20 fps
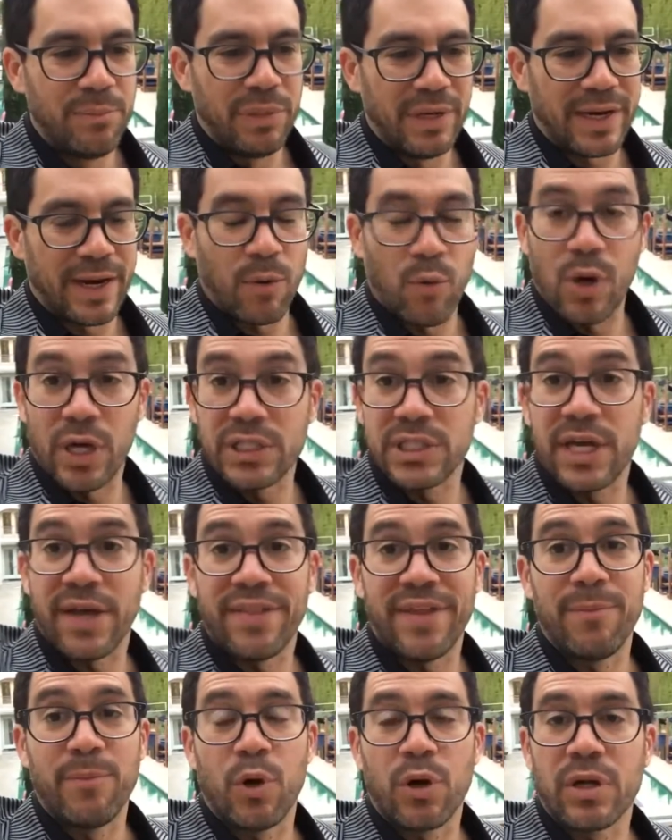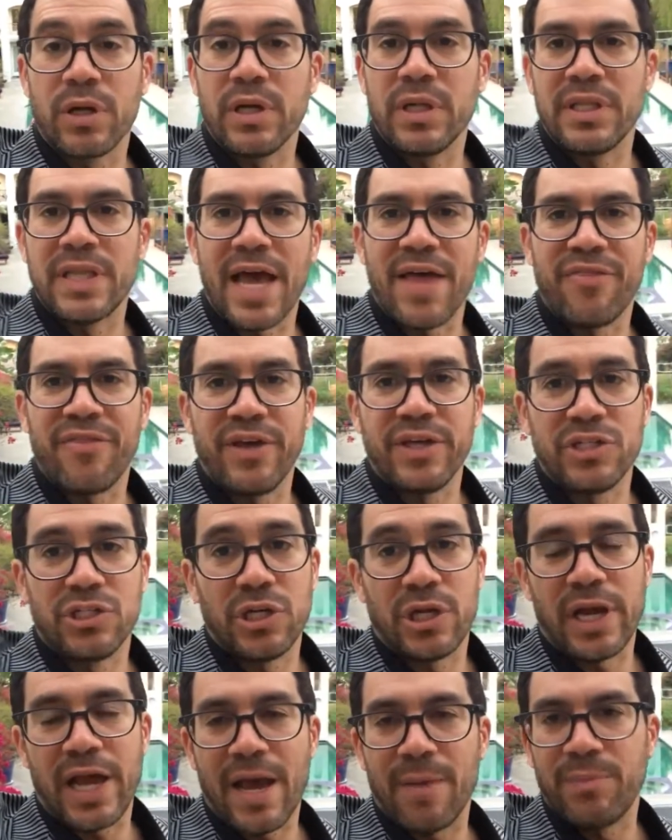But I watched how they marketed that thing.
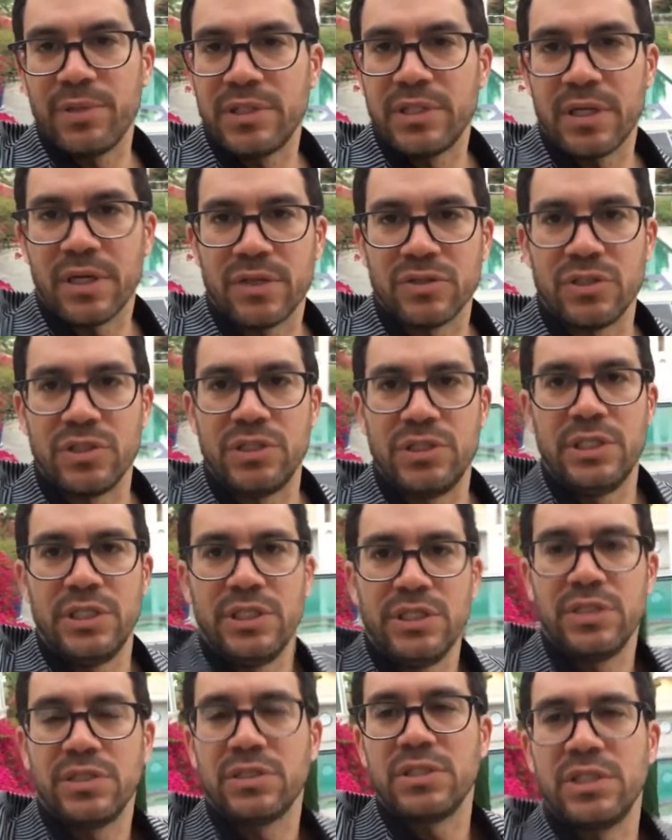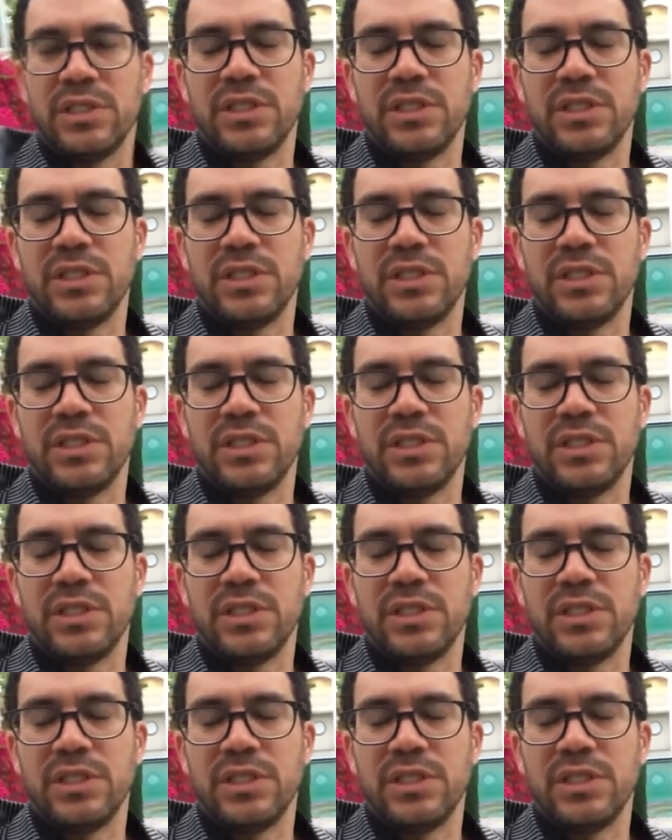Judd Apatow is a genius.